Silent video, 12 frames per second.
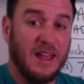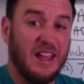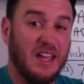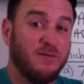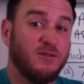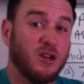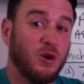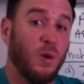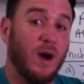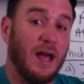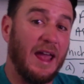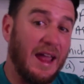if
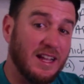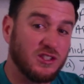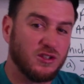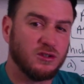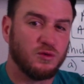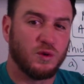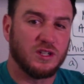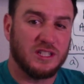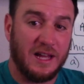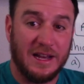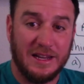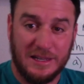the answers were
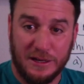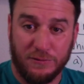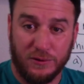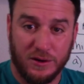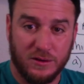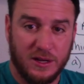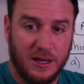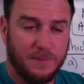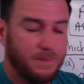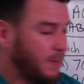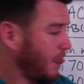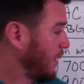slightly different. Okay,
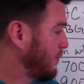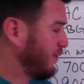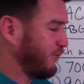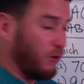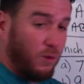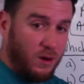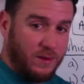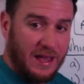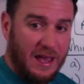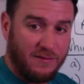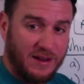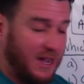but for what we
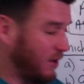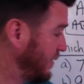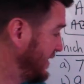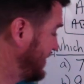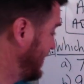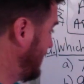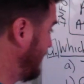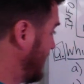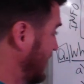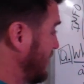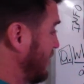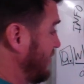have now, we see we
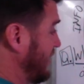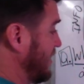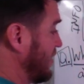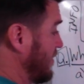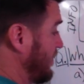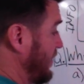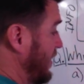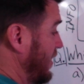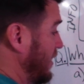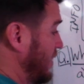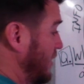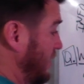come over here.
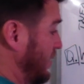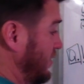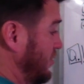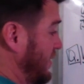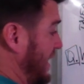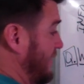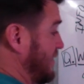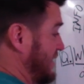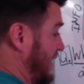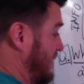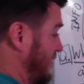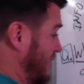Do we have a
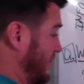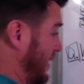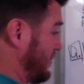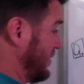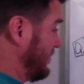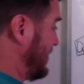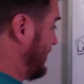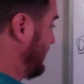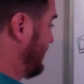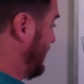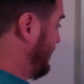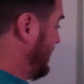tidal volume option of seven
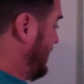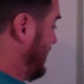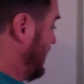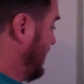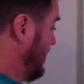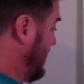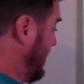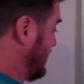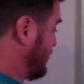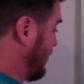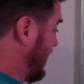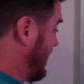hundred fifty?
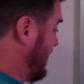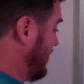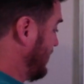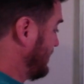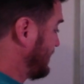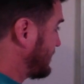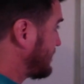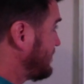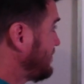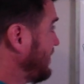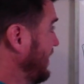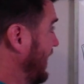Yes, right here.
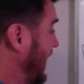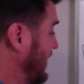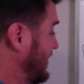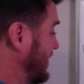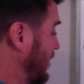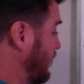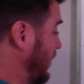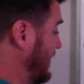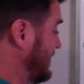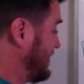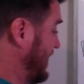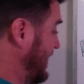And does our
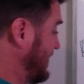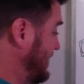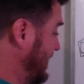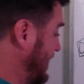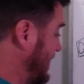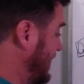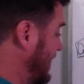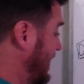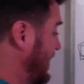rate stay at ten?